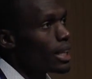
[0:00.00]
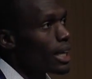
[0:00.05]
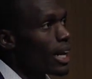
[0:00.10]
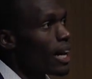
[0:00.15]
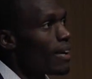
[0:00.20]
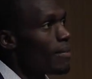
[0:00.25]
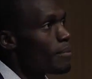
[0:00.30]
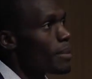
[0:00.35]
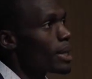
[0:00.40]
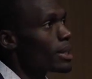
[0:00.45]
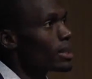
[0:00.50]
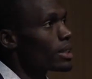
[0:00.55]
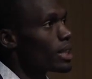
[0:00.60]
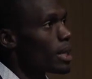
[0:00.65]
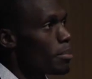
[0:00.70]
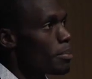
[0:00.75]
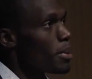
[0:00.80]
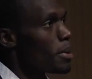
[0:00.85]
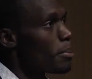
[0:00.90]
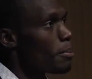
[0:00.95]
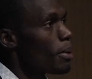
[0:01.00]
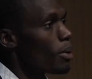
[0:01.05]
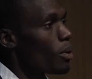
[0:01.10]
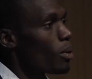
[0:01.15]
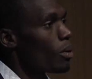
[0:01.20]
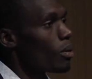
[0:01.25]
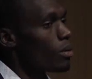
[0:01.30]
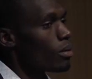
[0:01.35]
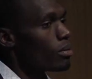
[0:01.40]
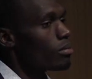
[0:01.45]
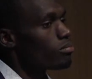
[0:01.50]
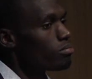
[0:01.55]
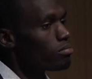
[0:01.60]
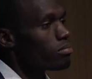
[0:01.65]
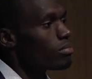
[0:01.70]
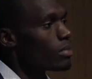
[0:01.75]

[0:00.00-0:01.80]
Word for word: the government, the people.